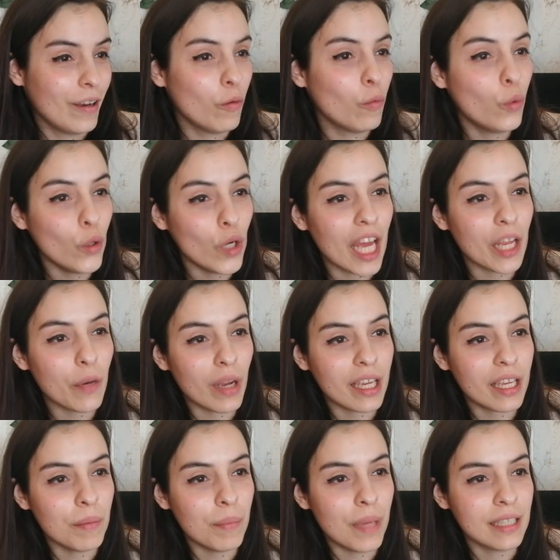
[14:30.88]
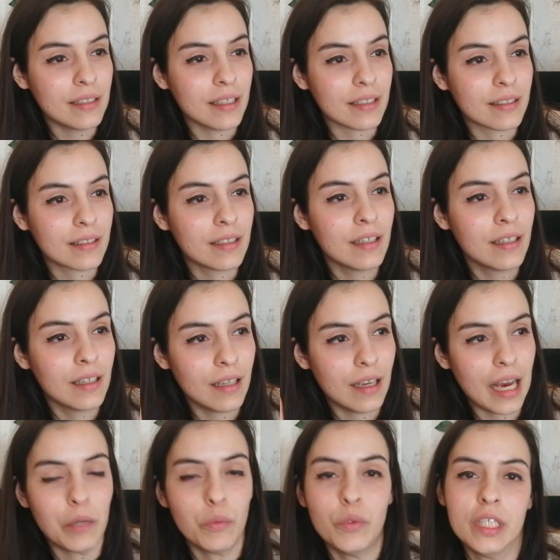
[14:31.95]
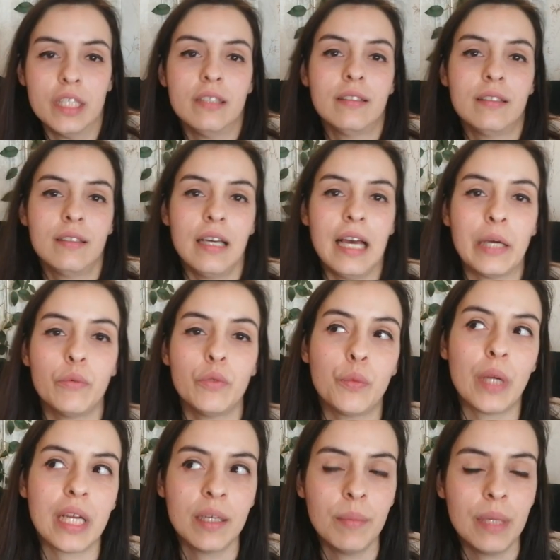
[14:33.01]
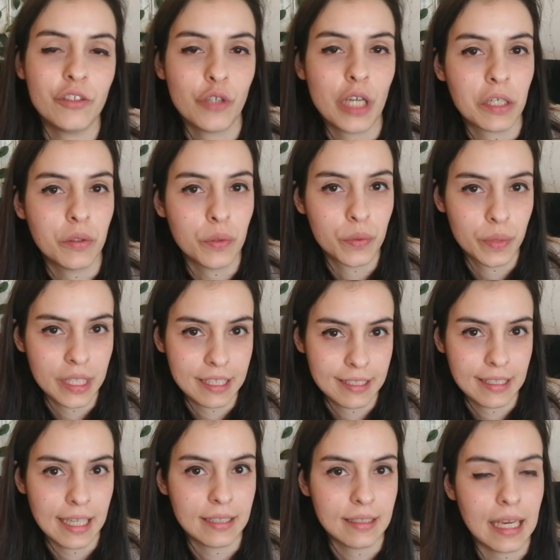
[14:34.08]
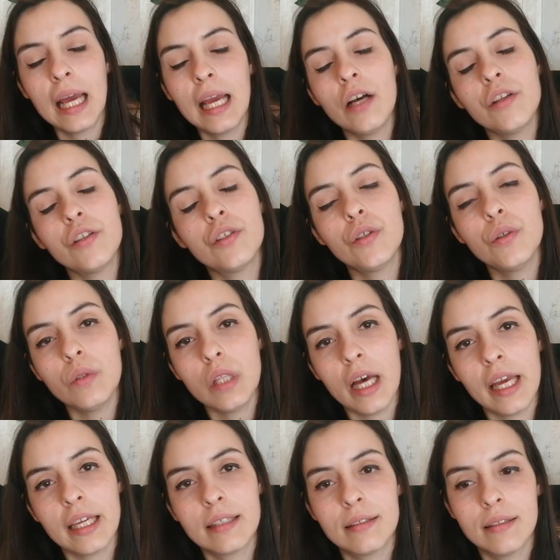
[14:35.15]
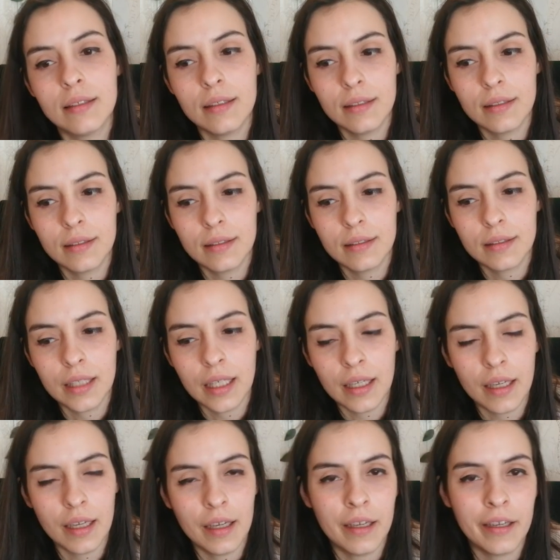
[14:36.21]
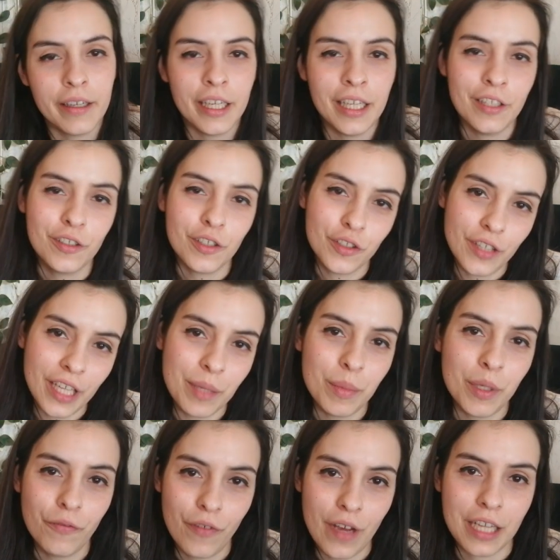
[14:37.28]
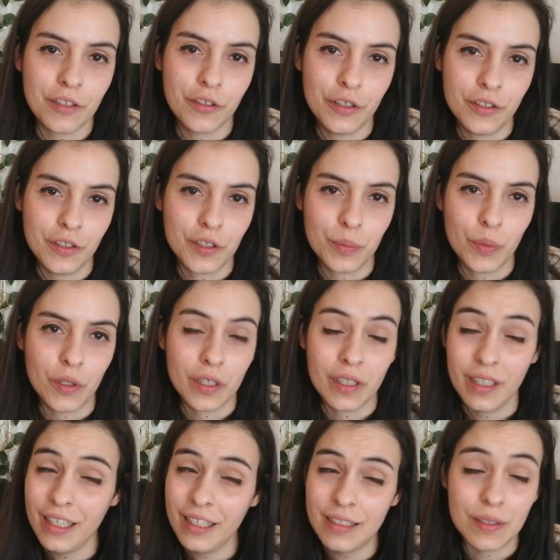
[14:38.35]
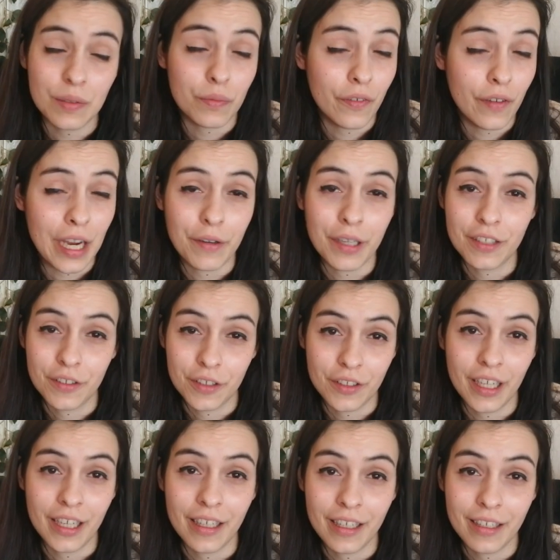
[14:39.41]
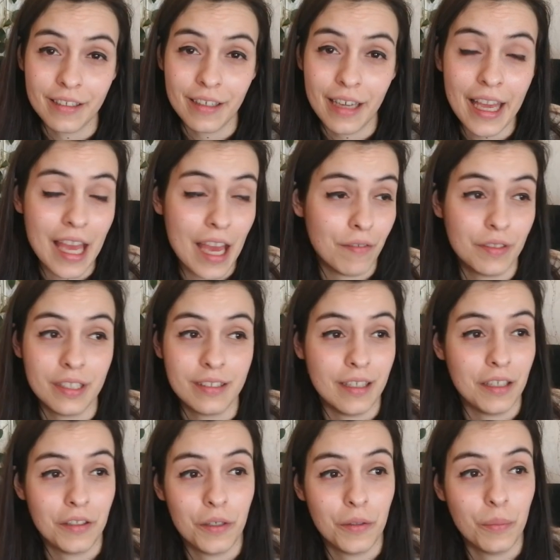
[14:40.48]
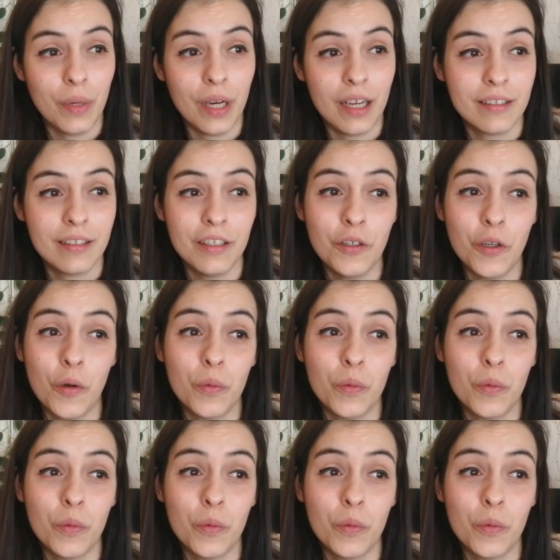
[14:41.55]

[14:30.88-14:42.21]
Would I recommend it? I wouldn't. I would recommend Dracula instead. But I also liked the entertainment factor in this book. It's very entertaining, I have to tell you. But,